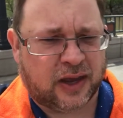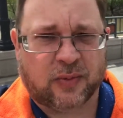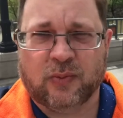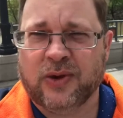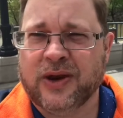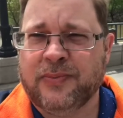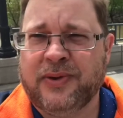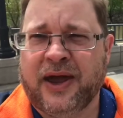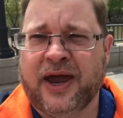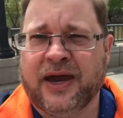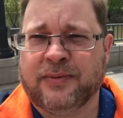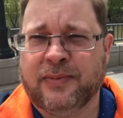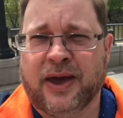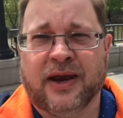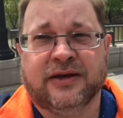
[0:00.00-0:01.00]
and
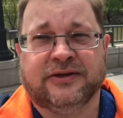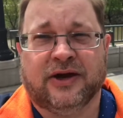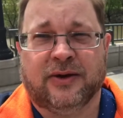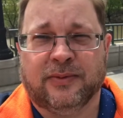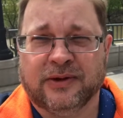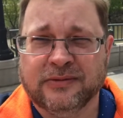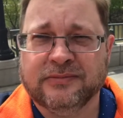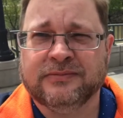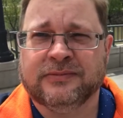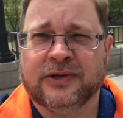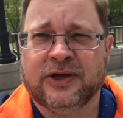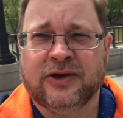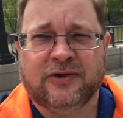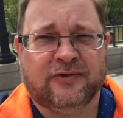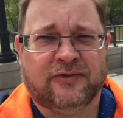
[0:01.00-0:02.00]
Winnipeg, Manitoba,
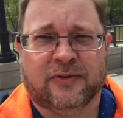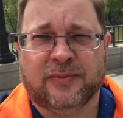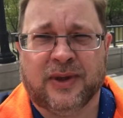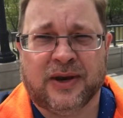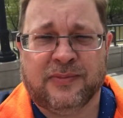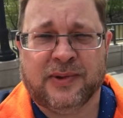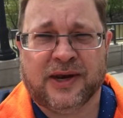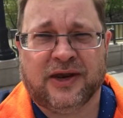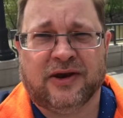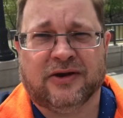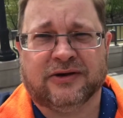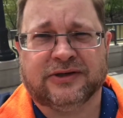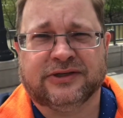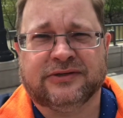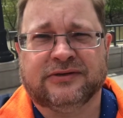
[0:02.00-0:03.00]
for many many
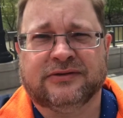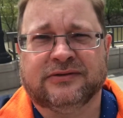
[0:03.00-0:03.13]
years.